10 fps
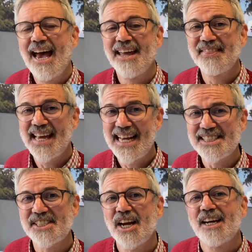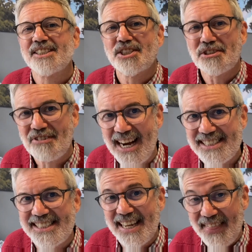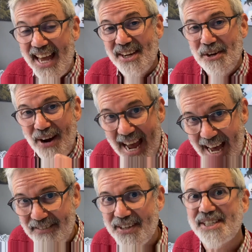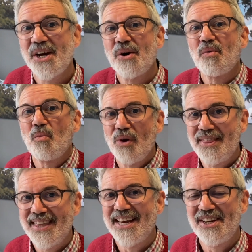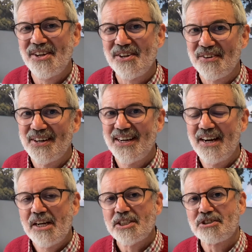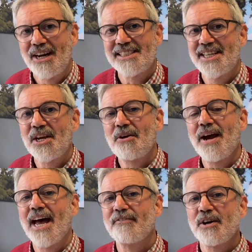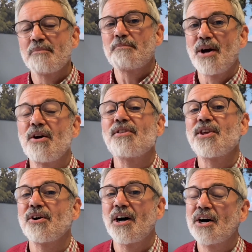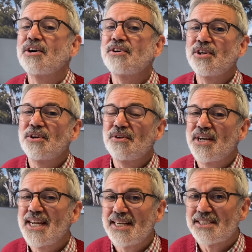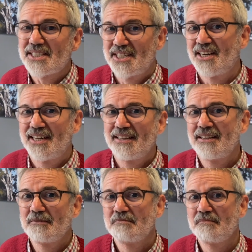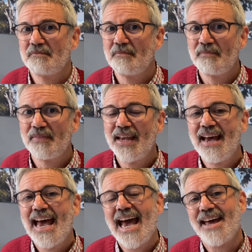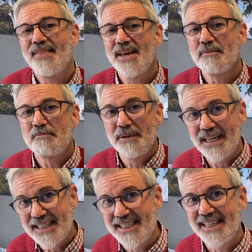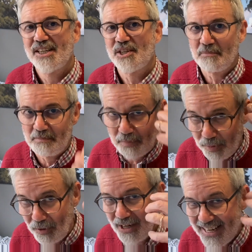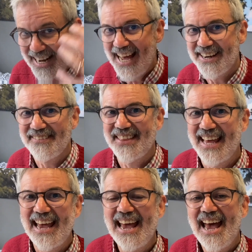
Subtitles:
and that's trust that you have it within you. Trust that you have both your own unique style and the ability to pull it out of there